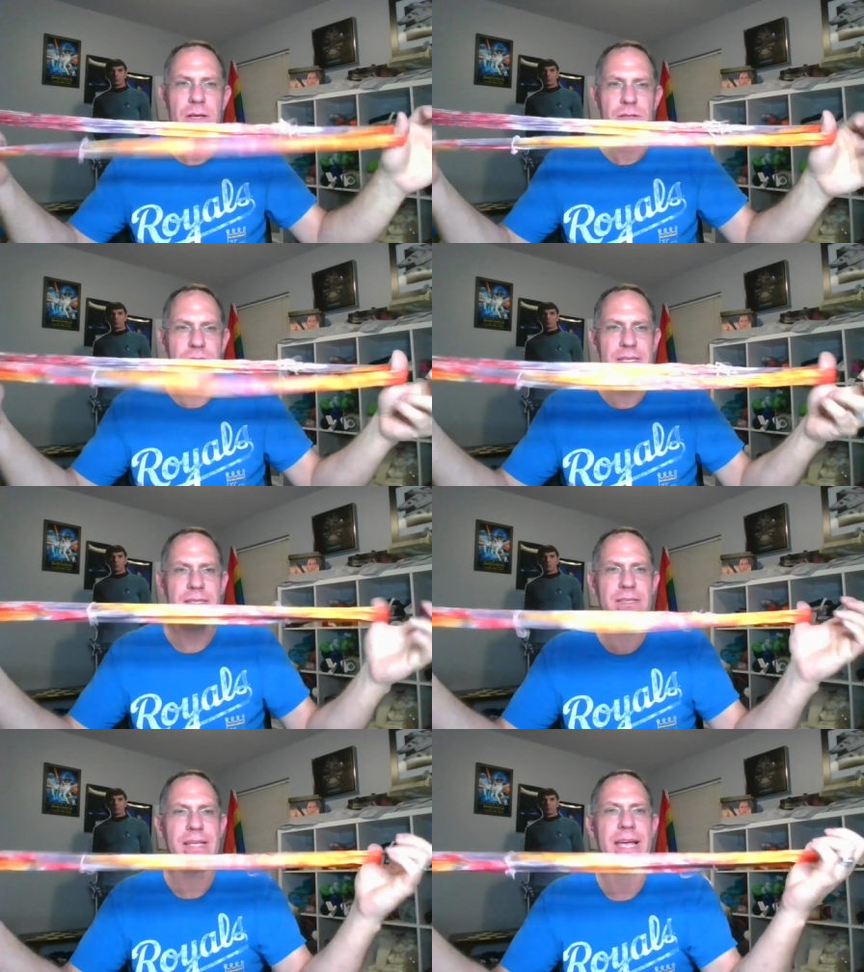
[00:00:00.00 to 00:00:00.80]
So this
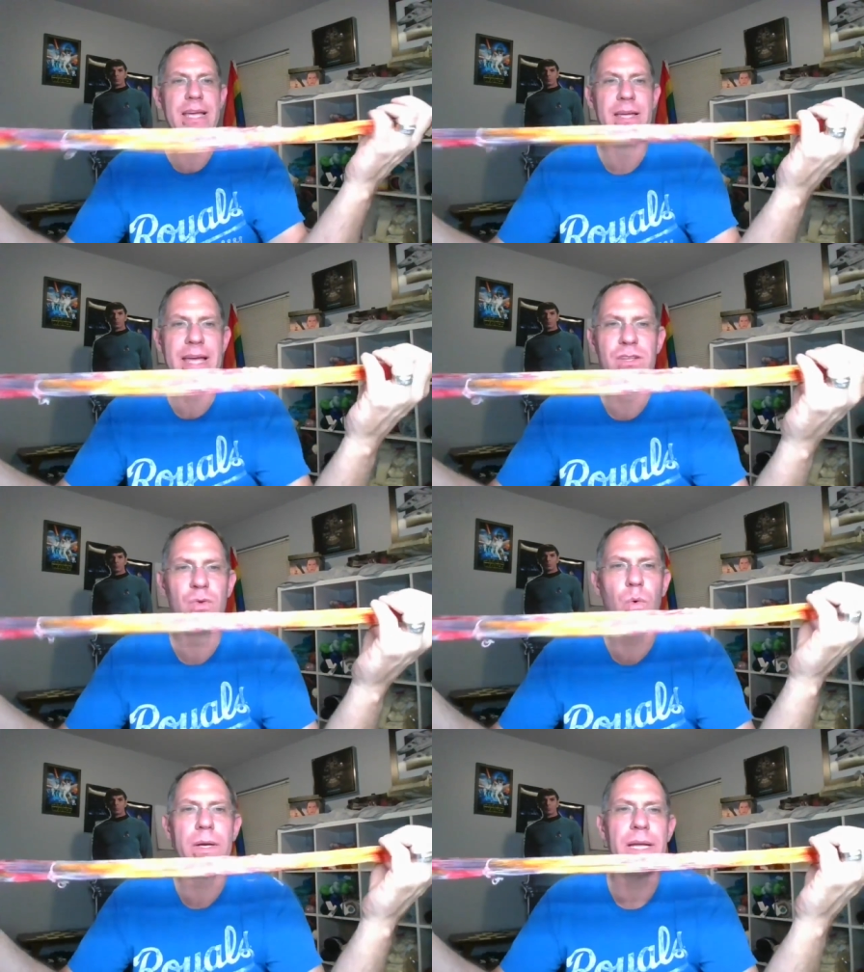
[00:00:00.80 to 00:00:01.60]
is a
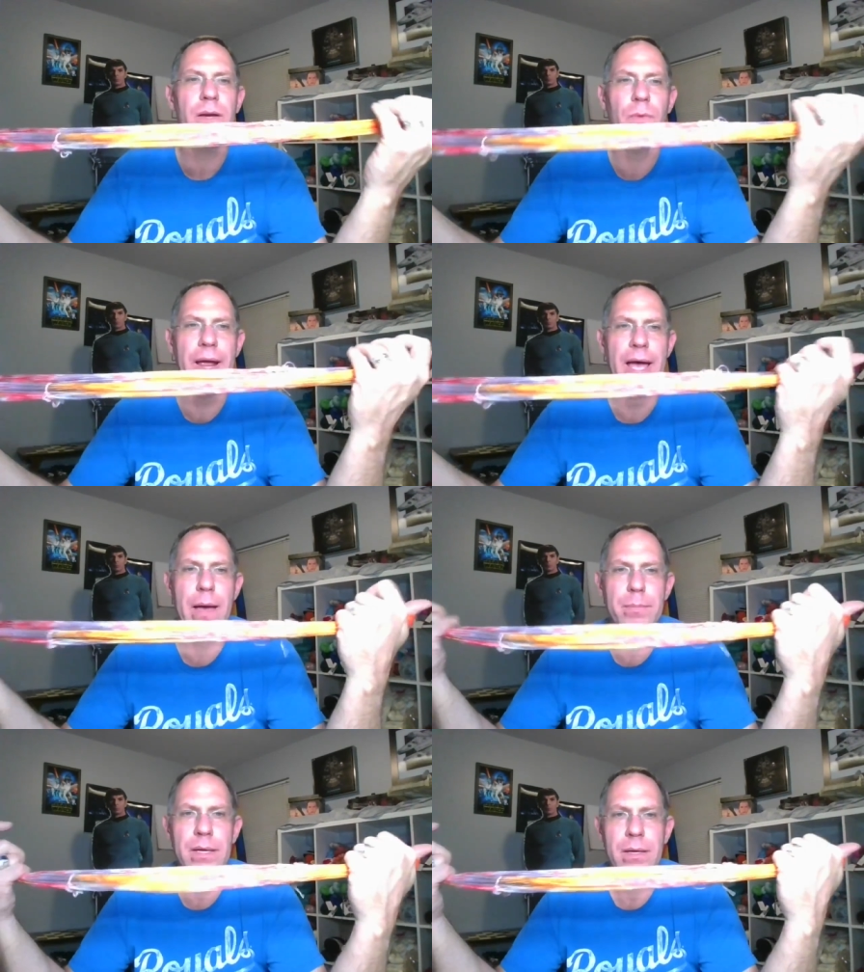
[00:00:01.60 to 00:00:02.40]

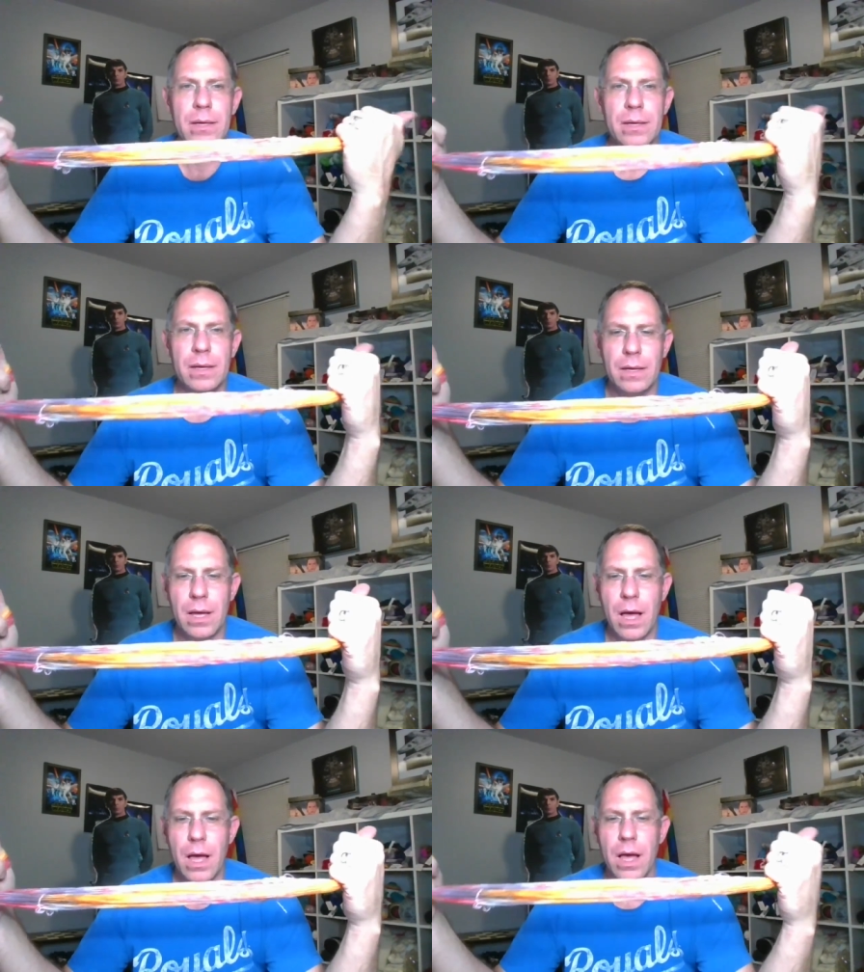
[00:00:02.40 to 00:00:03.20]
20-gram
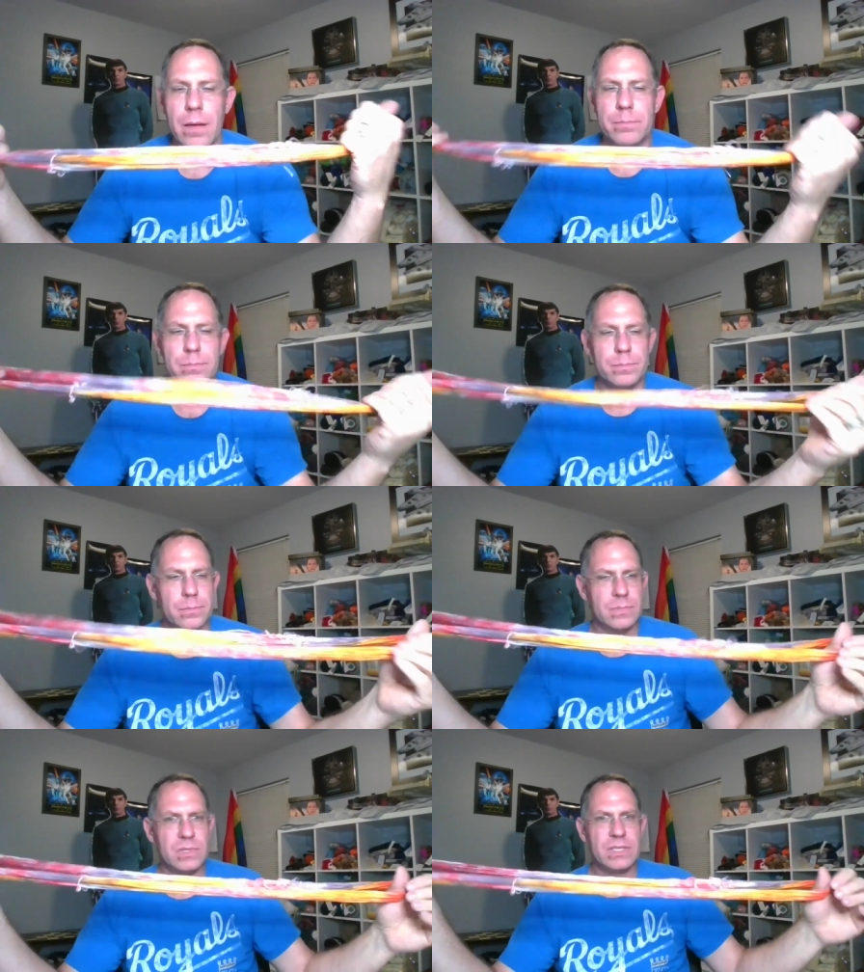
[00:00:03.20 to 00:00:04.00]

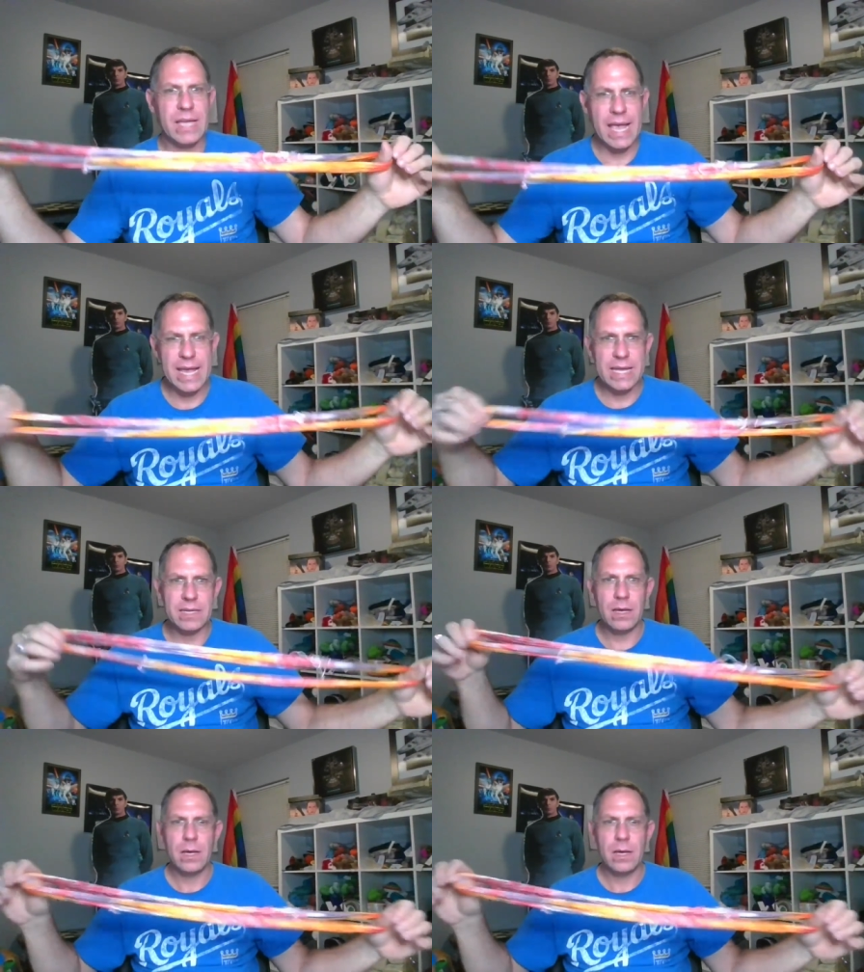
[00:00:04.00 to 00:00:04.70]
skein